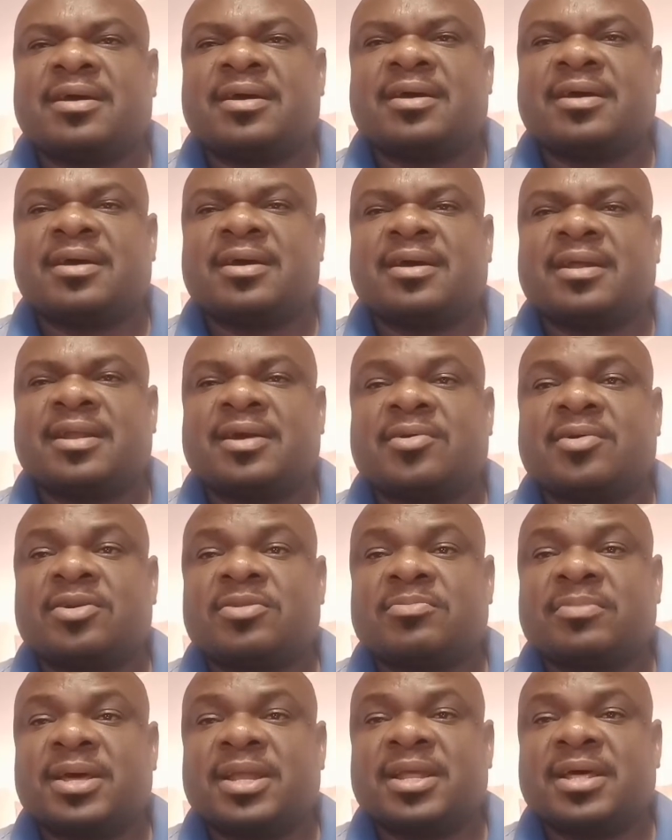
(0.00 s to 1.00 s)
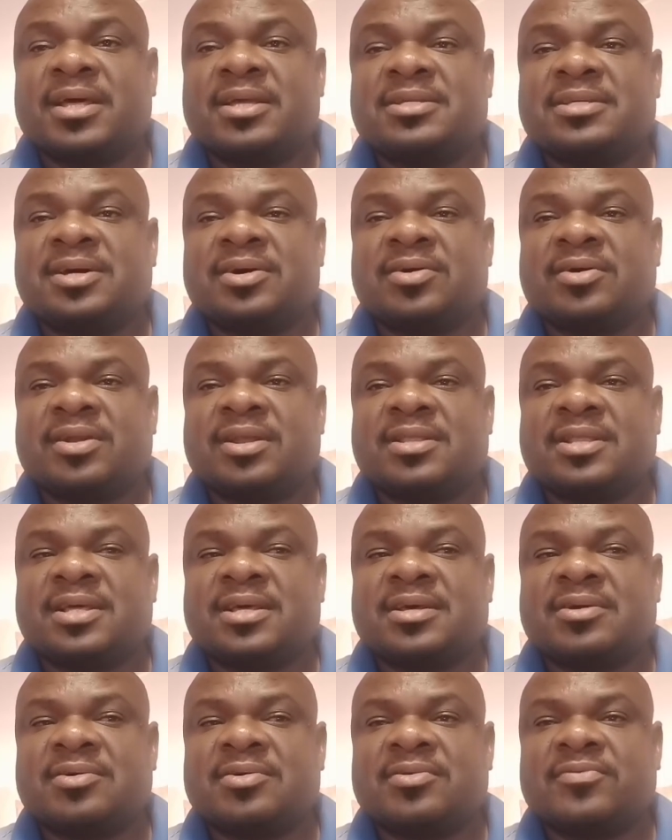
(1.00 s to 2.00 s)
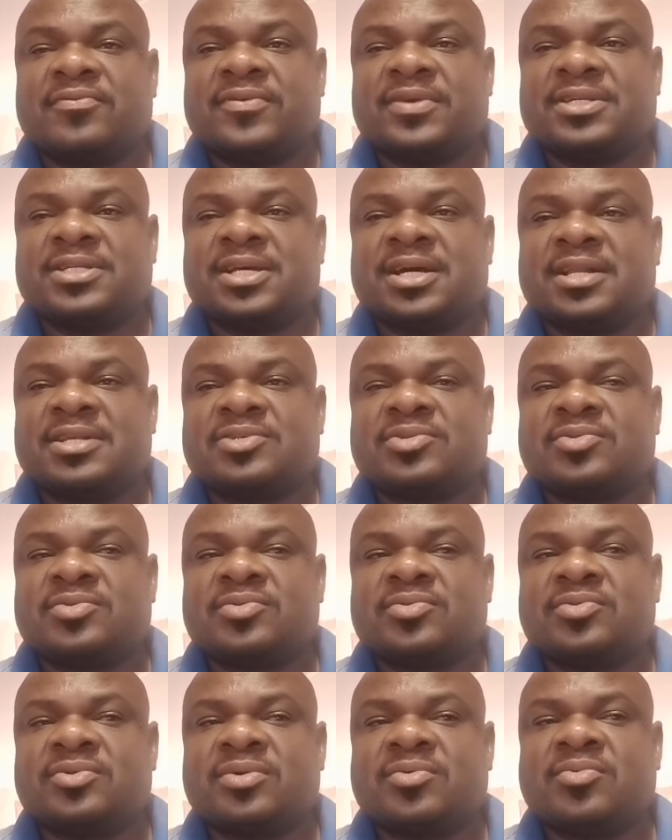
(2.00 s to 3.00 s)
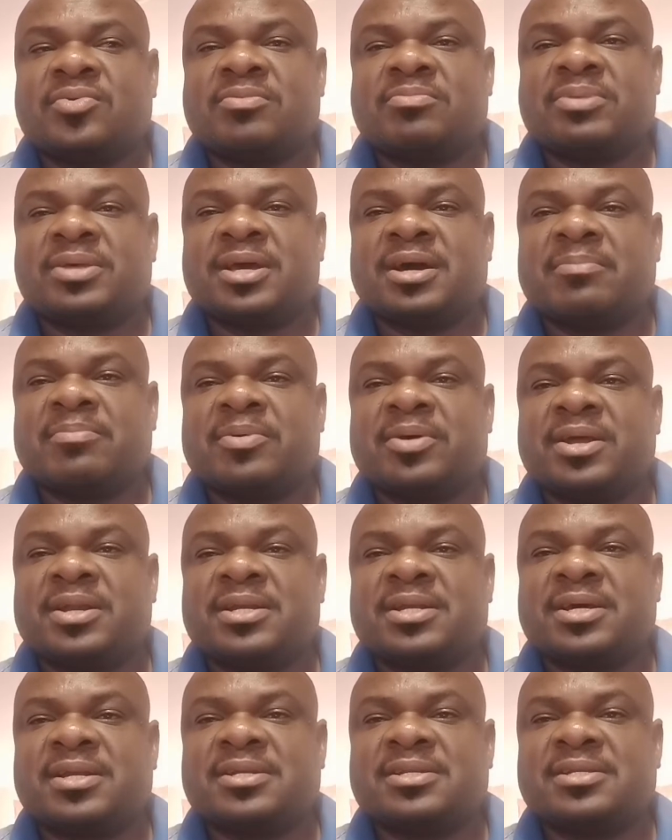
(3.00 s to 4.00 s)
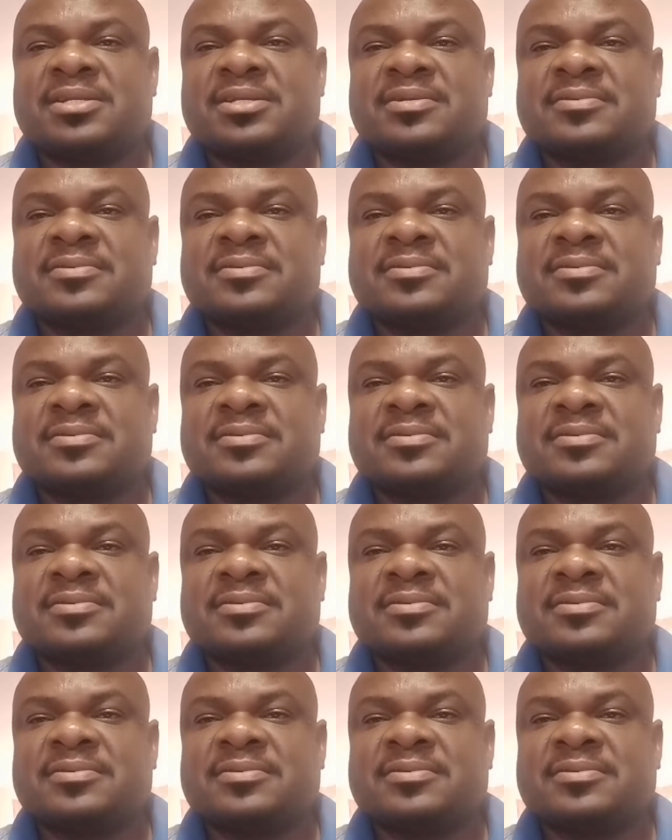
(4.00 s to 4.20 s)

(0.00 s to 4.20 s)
record manager or the officials who will be appointed